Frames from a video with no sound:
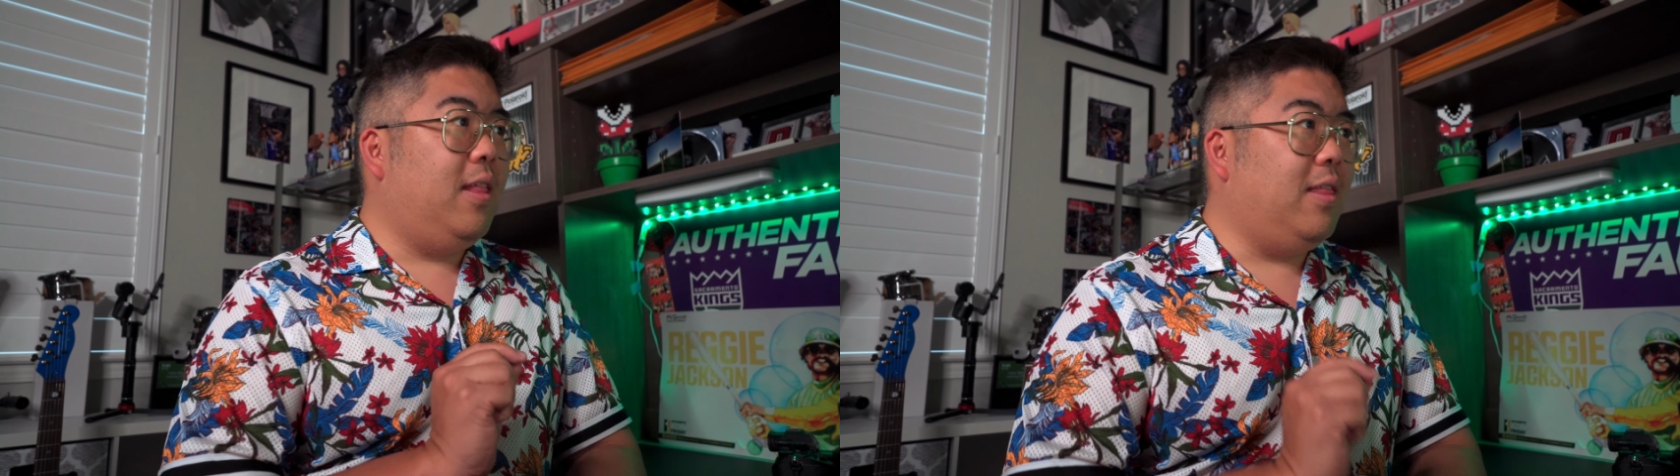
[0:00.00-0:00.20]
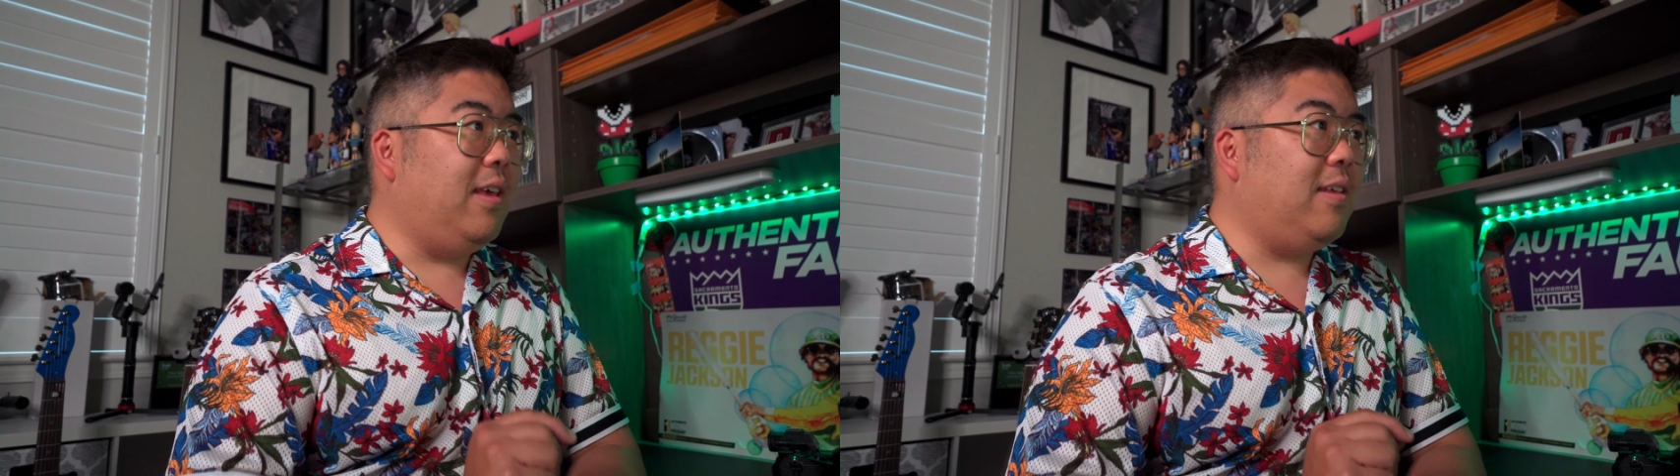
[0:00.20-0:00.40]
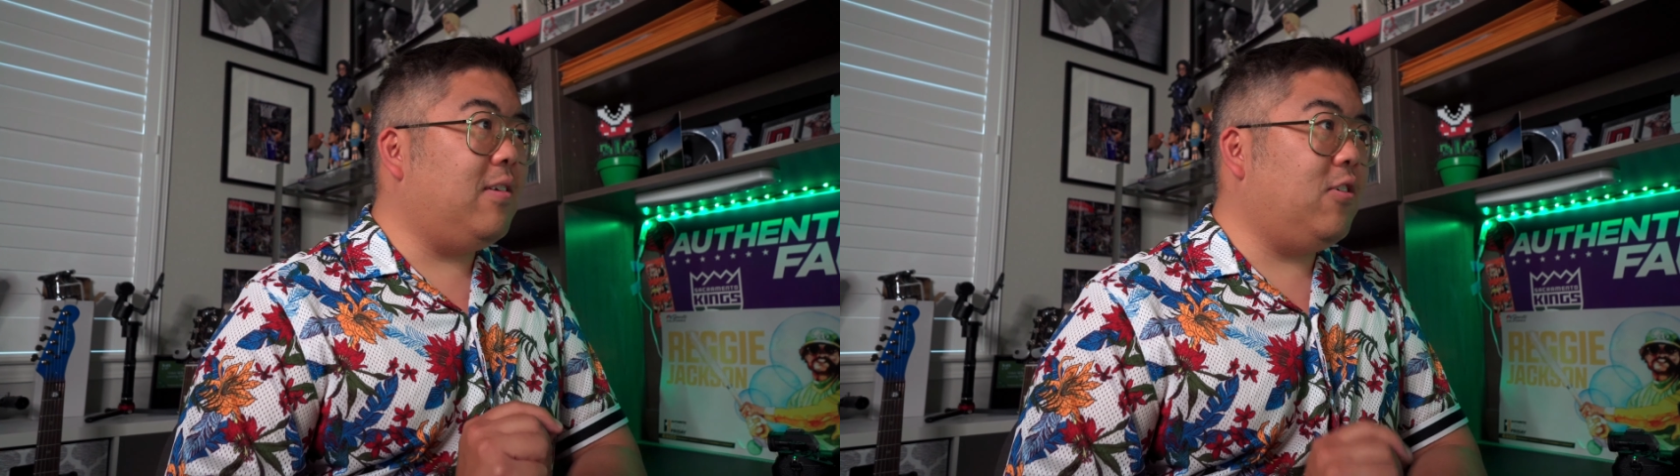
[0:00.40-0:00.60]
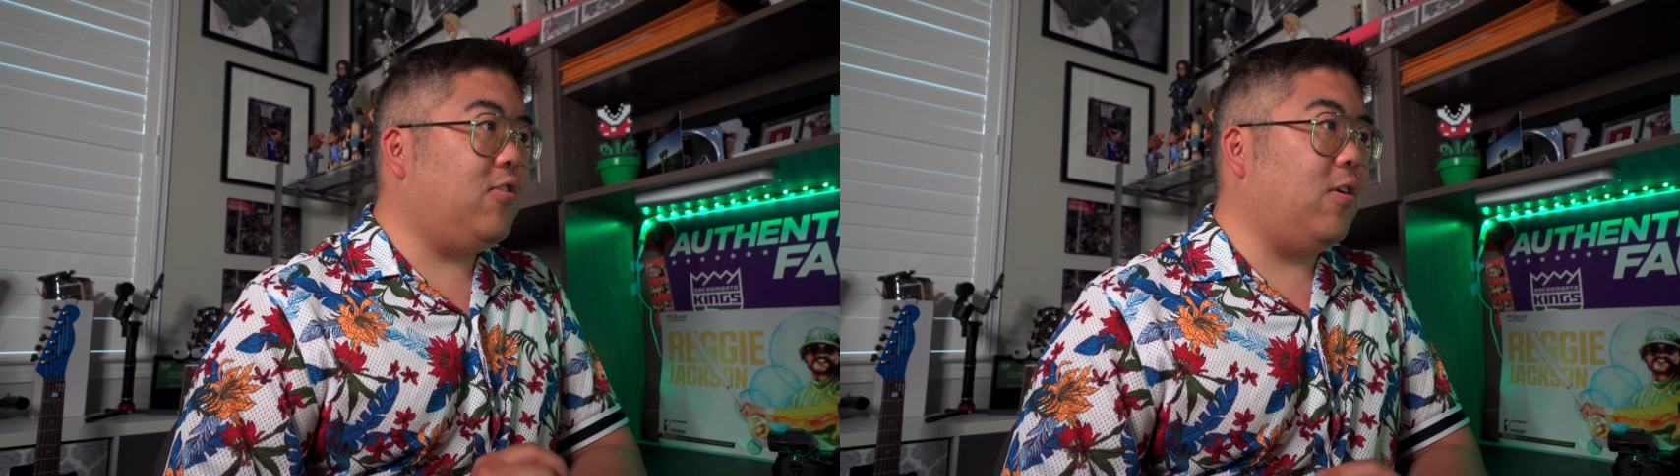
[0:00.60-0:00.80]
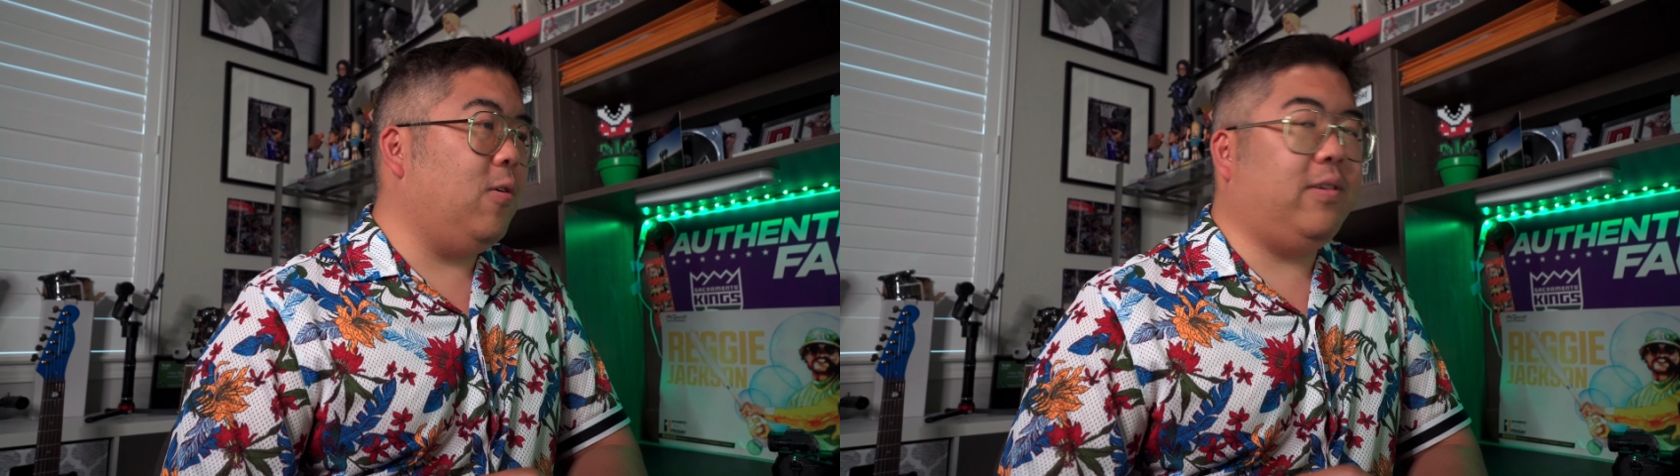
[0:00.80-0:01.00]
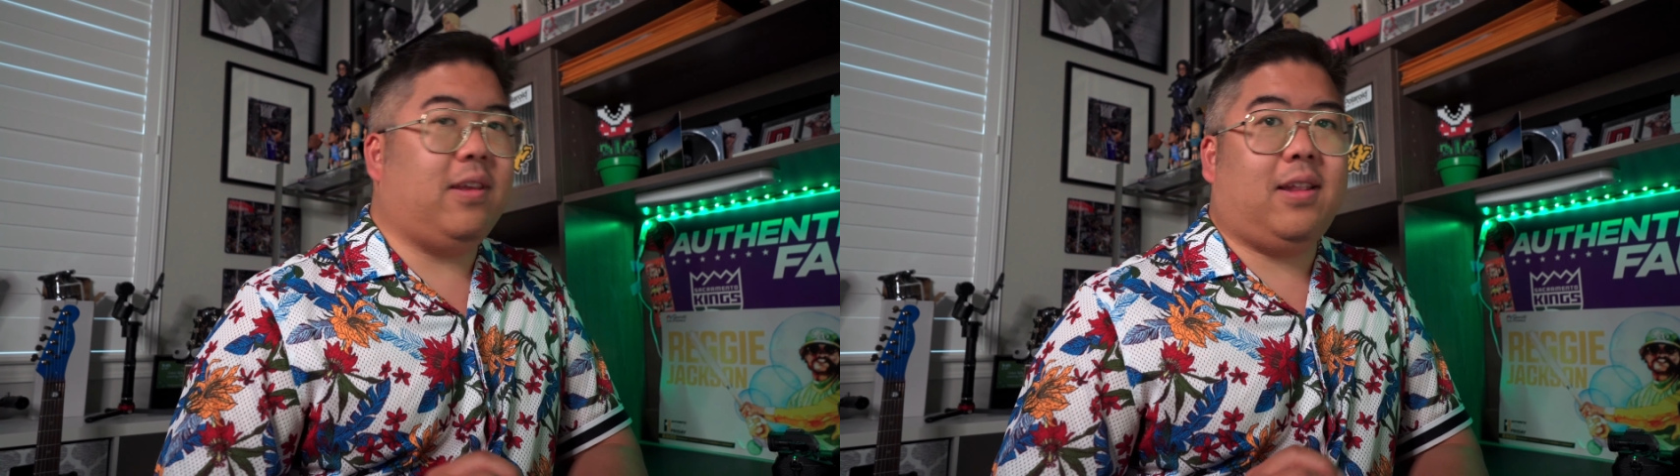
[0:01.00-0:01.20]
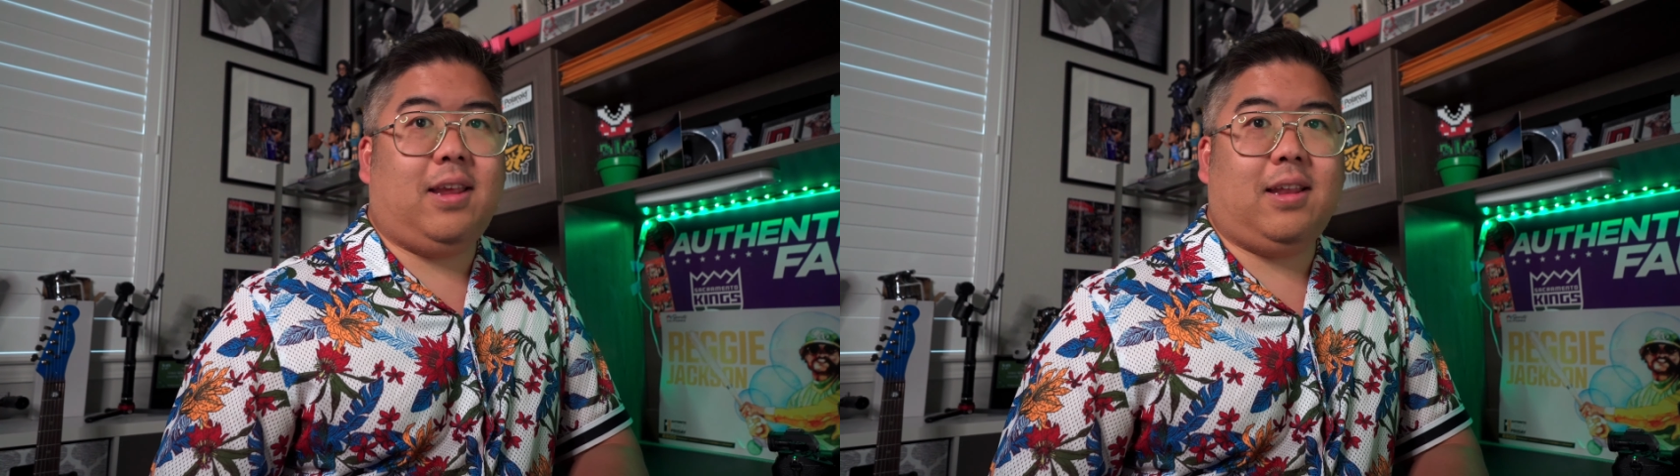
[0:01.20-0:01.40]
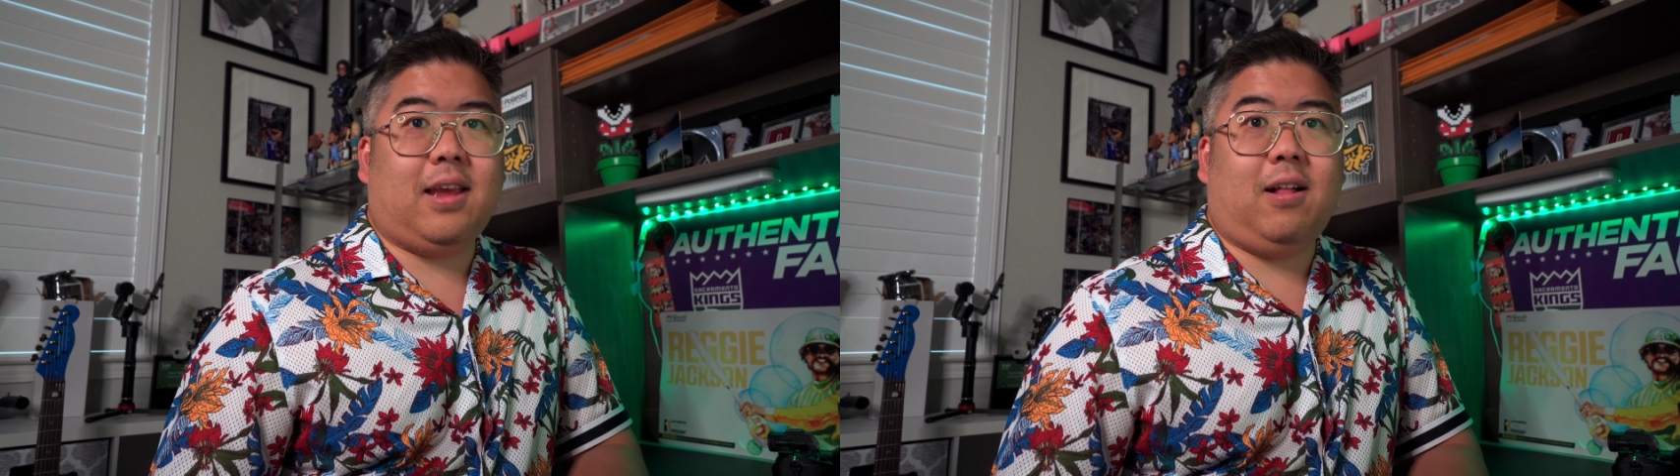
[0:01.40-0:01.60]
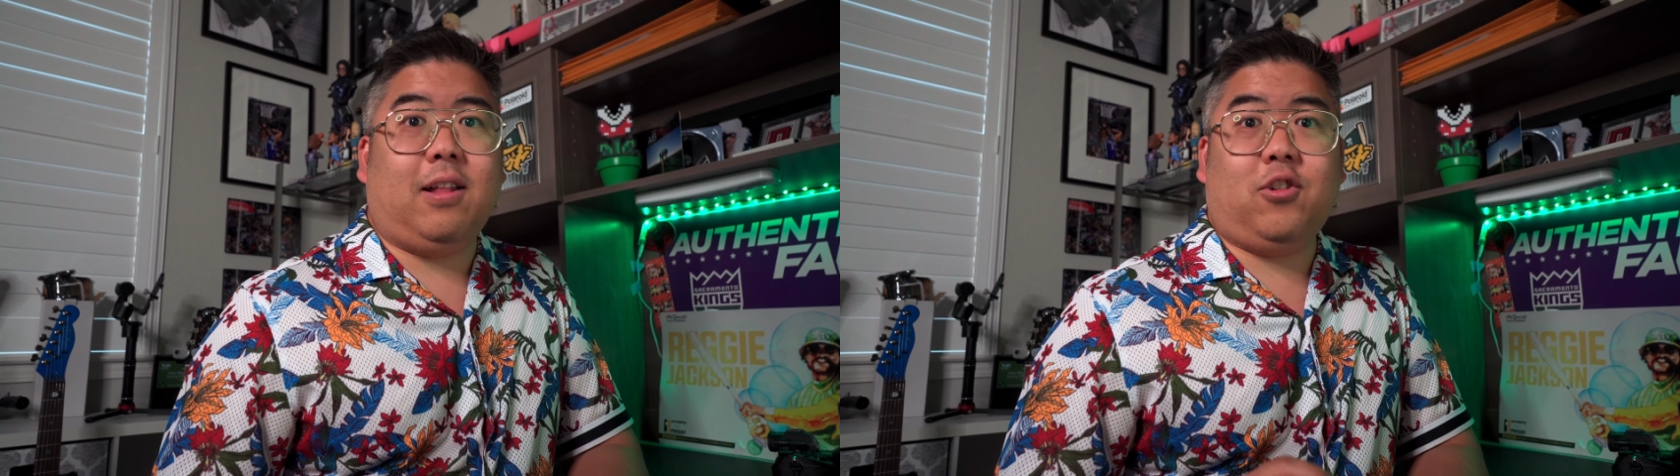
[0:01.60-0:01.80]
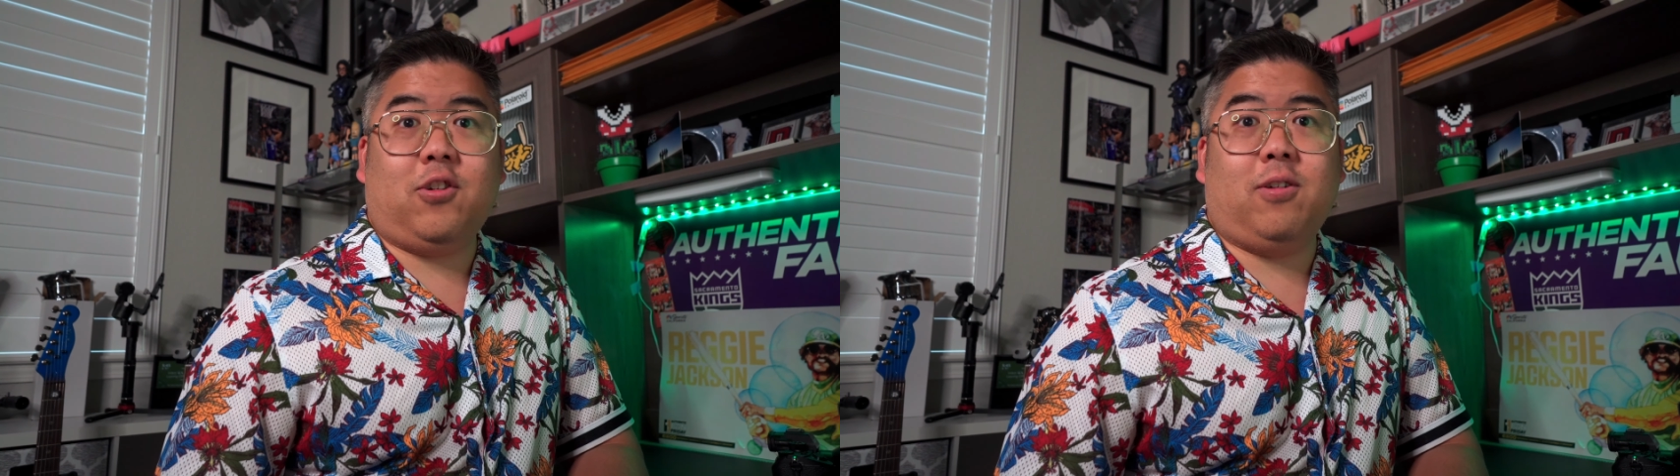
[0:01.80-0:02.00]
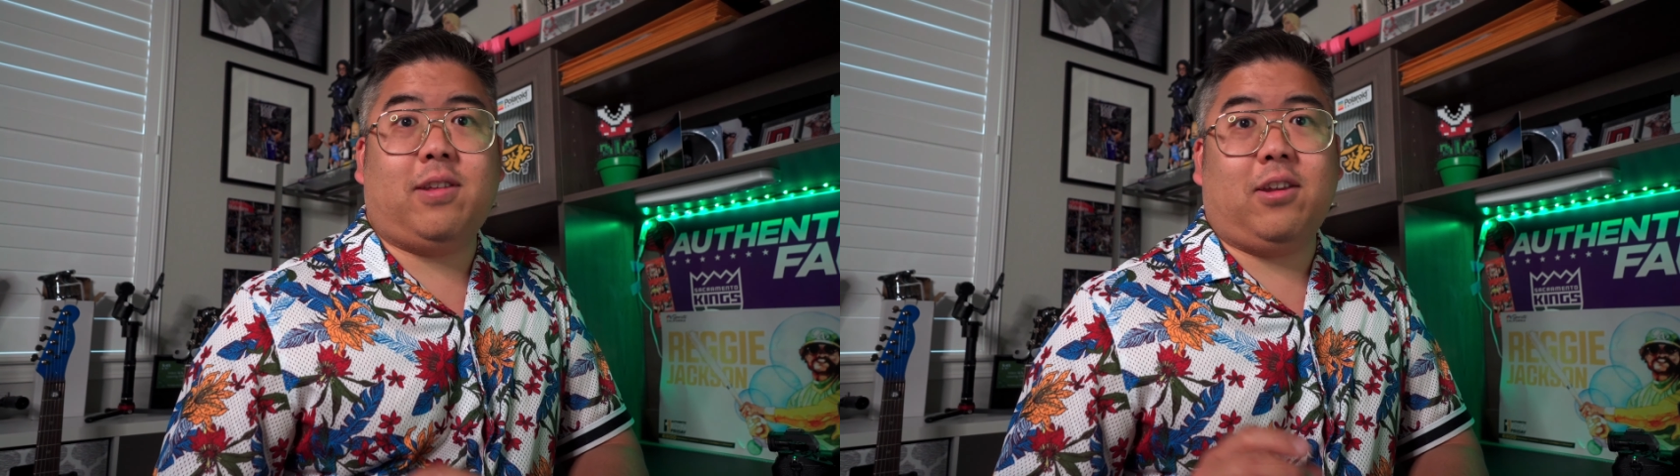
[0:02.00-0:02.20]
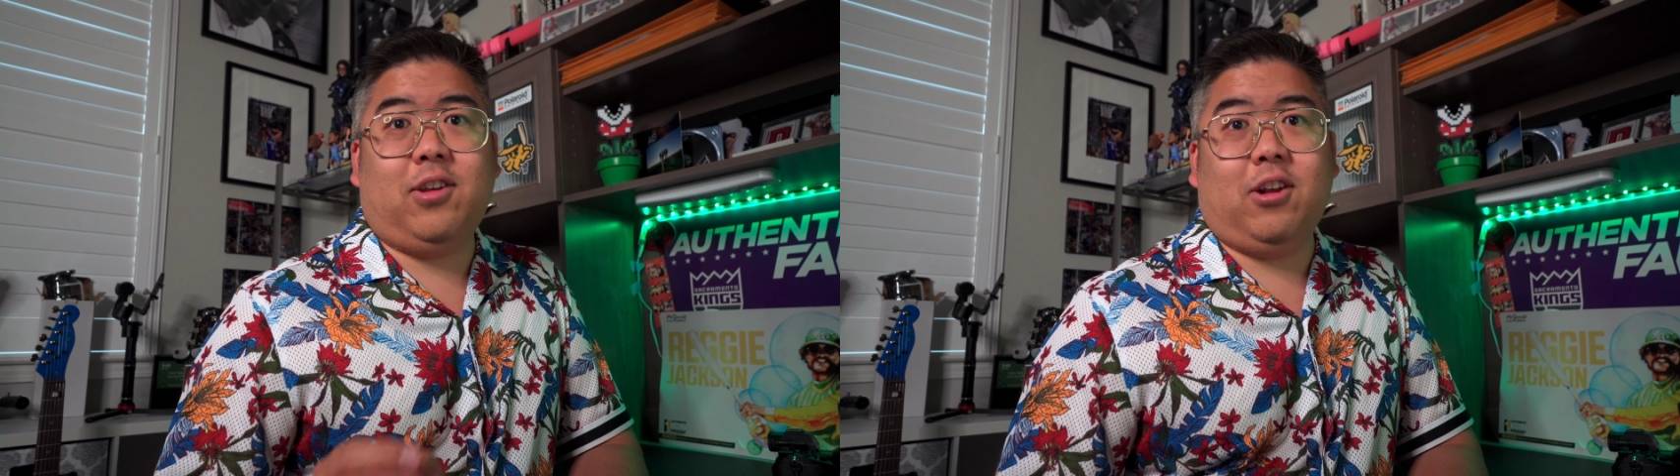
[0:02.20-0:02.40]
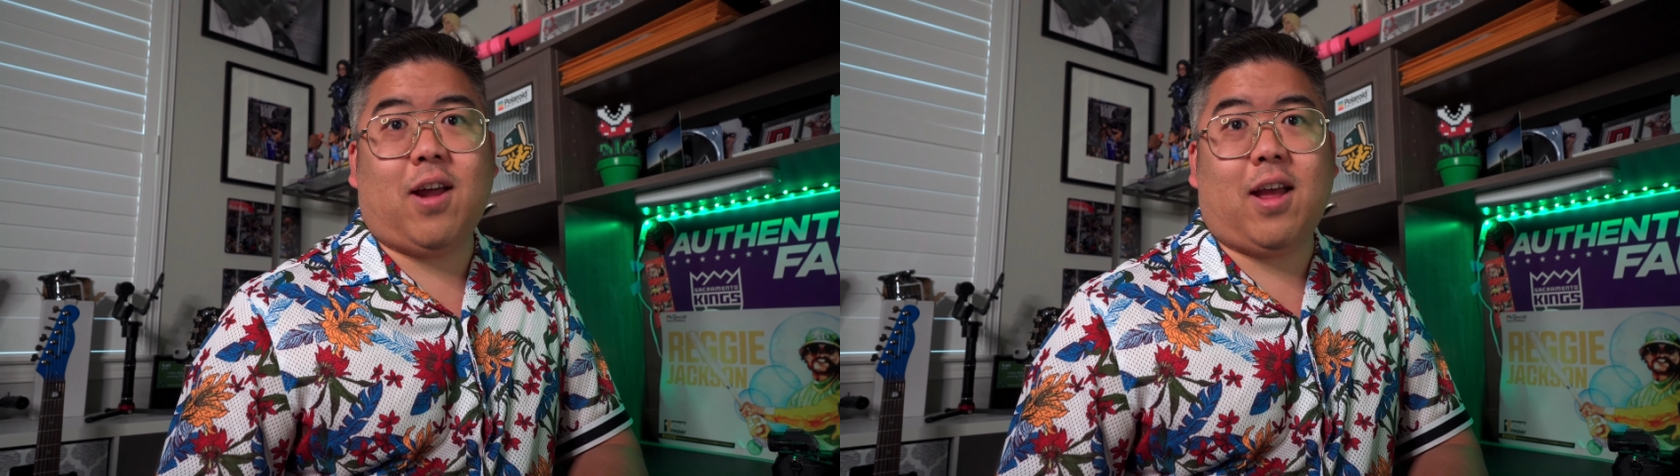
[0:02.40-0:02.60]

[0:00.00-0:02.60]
This shows detail. It shows that she